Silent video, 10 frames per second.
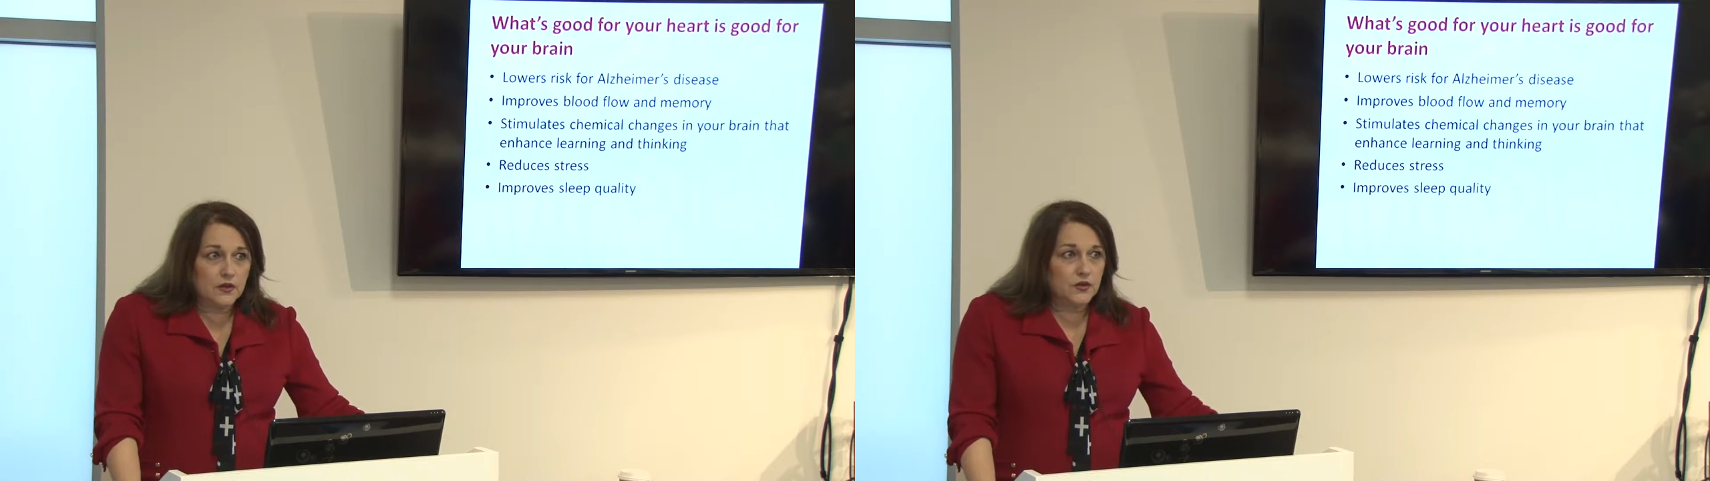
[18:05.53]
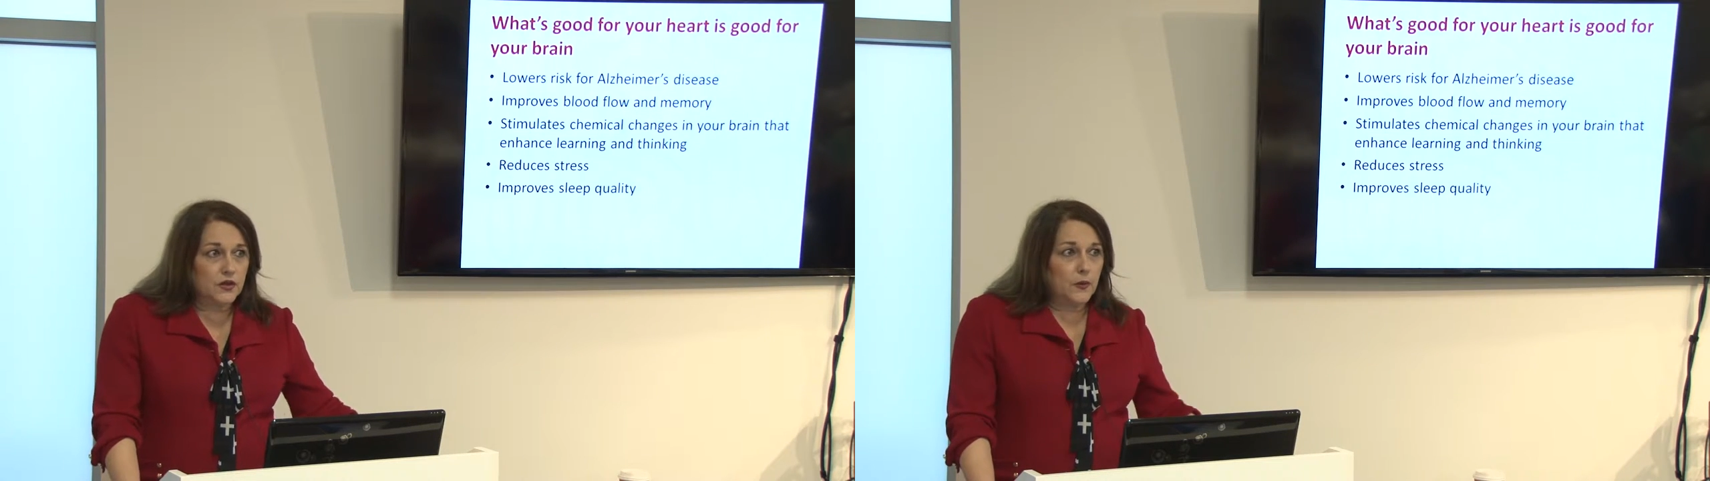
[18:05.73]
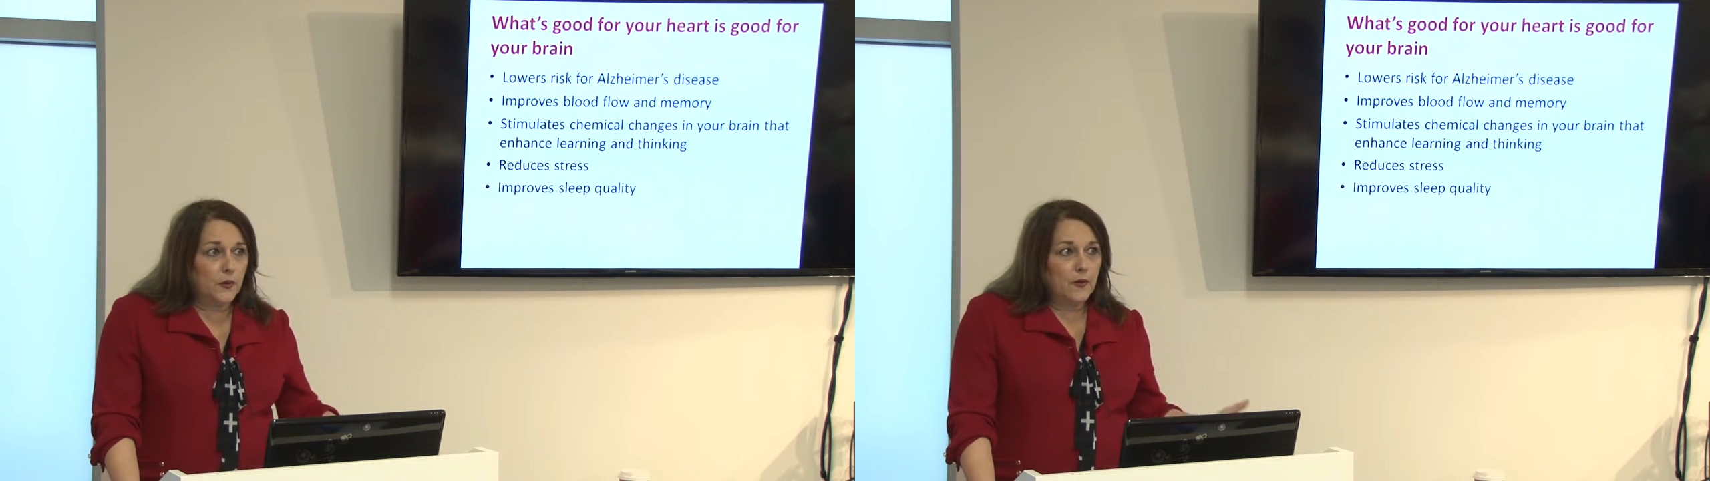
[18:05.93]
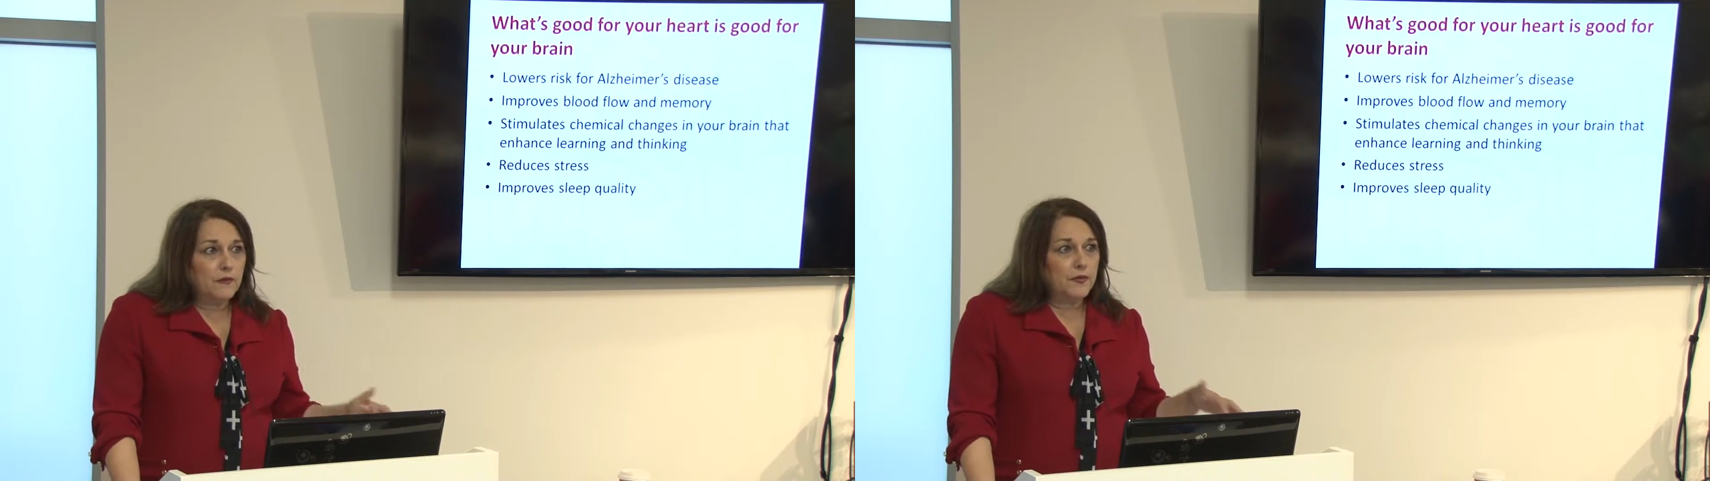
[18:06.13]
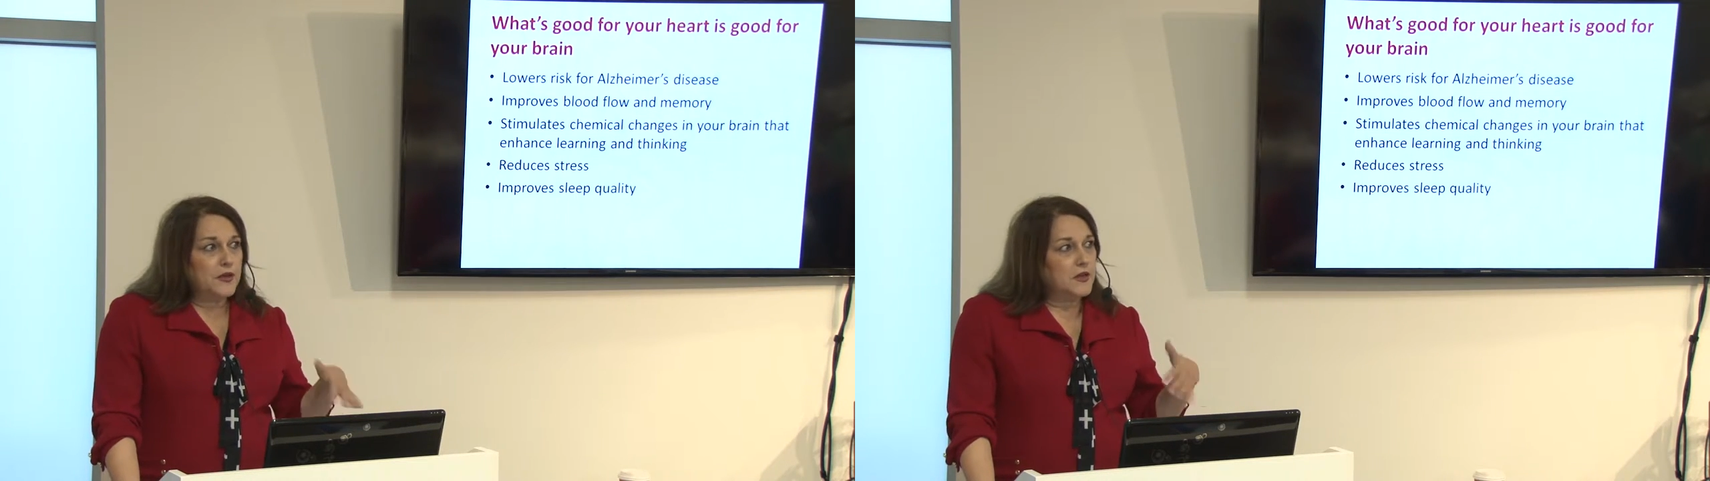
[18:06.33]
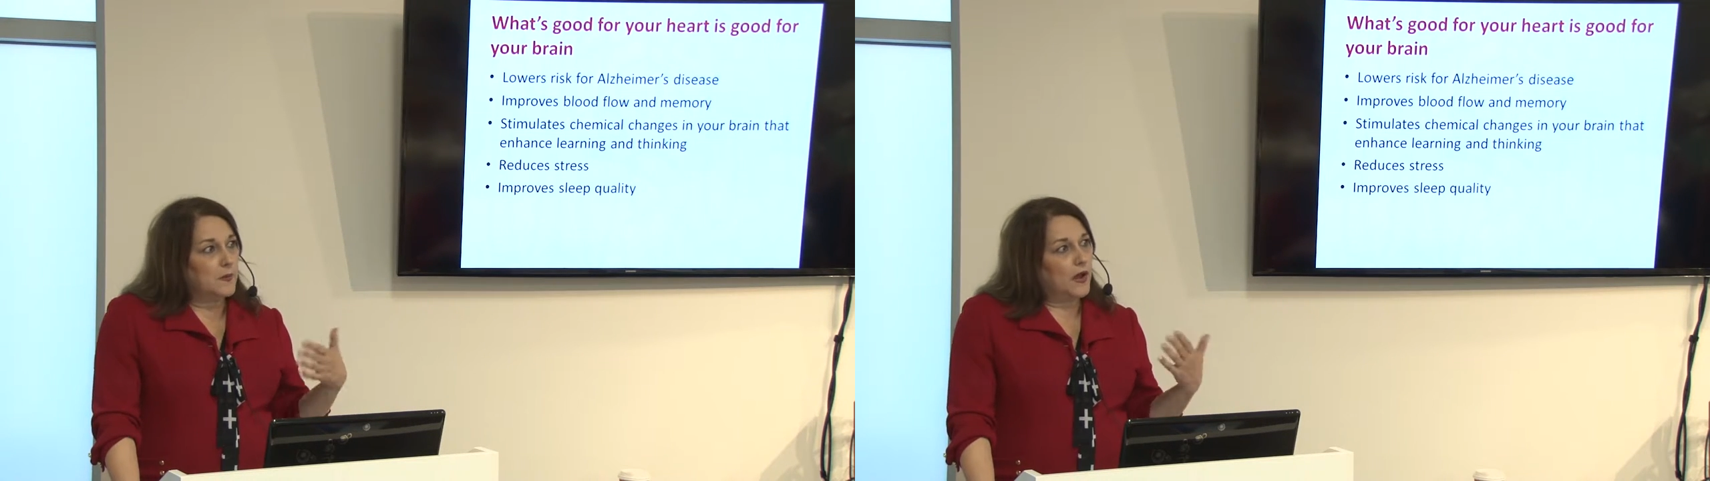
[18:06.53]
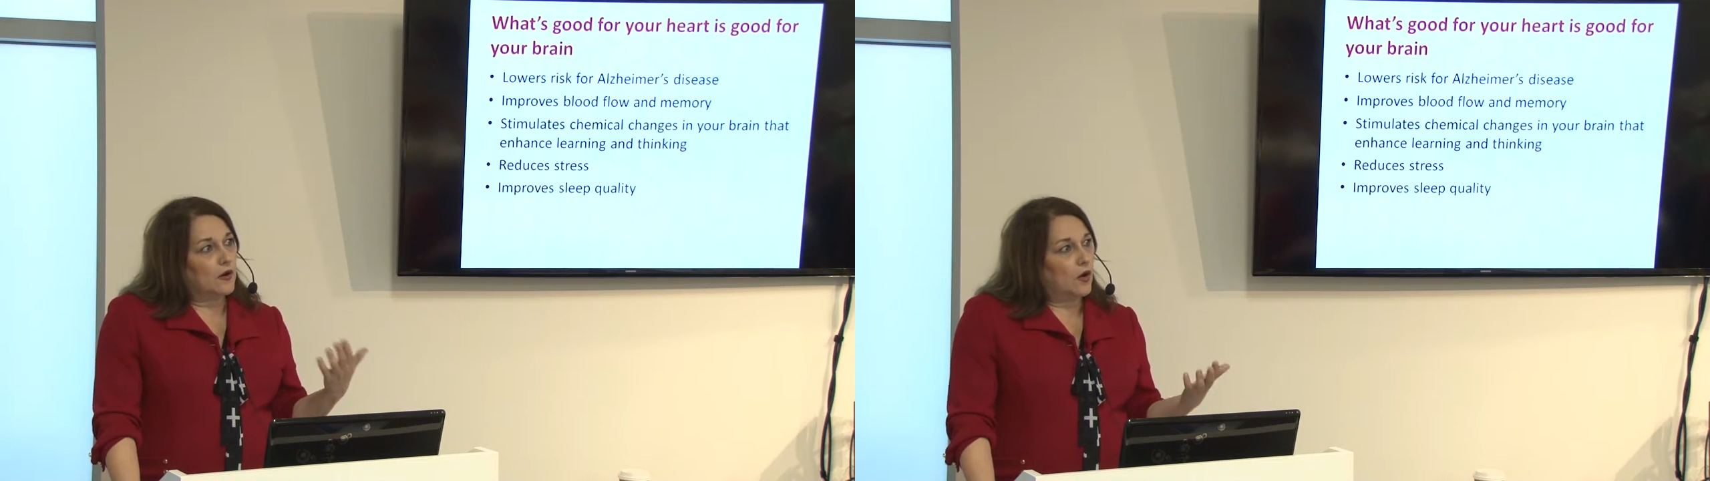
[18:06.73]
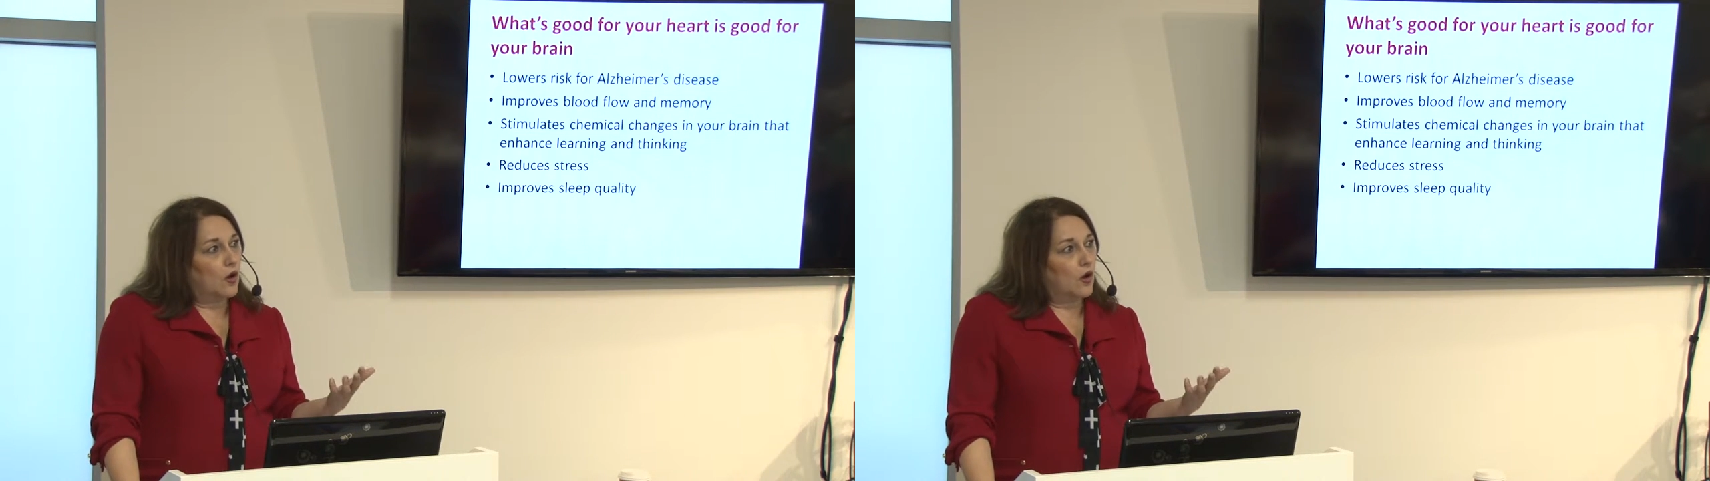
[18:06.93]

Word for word: So think about